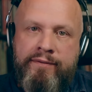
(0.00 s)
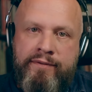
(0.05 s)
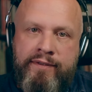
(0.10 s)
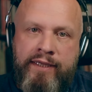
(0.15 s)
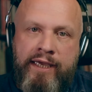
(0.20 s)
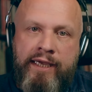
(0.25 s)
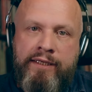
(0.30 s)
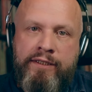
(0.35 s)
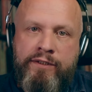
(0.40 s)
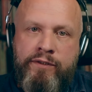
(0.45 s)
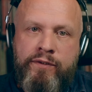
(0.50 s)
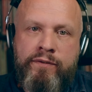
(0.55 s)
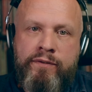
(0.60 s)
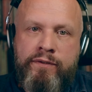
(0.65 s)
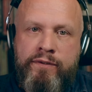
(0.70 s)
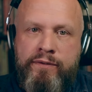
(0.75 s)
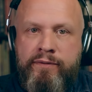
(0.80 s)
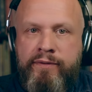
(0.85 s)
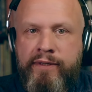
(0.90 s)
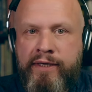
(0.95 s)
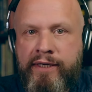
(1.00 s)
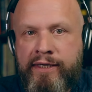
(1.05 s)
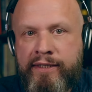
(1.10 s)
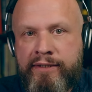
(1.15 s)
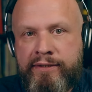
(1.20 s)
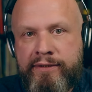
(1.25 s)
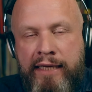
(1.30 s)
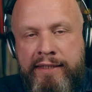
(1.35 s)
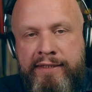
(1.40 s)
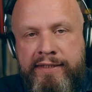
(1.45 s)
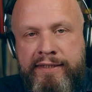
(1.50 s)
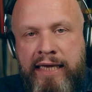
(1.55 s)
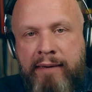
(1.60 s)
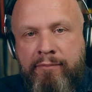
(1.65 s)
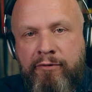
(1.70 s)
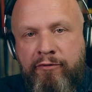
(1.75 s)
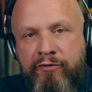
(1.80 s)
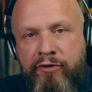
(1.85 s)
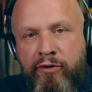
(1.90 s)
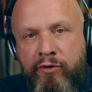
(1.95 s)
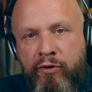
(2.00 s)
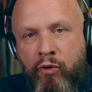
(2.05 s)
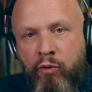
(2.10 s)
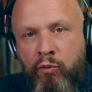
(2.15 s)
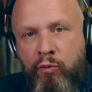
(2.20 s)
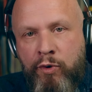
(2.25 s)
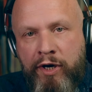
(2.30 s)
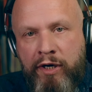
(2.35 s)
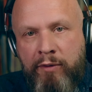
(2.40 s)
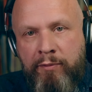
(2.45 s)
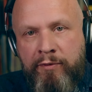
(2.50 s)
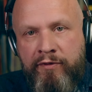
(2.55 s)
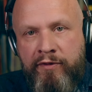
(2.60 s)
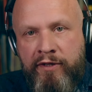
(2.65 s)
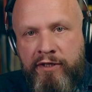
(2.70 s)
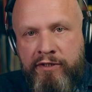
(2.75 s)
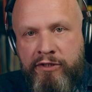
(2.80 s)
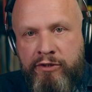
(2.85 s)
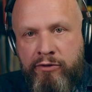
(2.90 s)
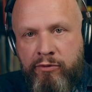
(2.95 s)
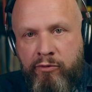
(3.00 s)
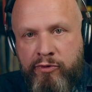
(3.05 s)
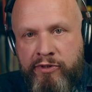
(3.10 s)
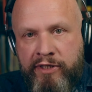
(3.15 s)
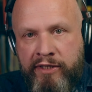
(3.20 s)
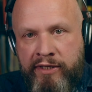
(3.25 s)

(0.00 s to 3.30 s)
They don't do that. And some of you who work with these tools,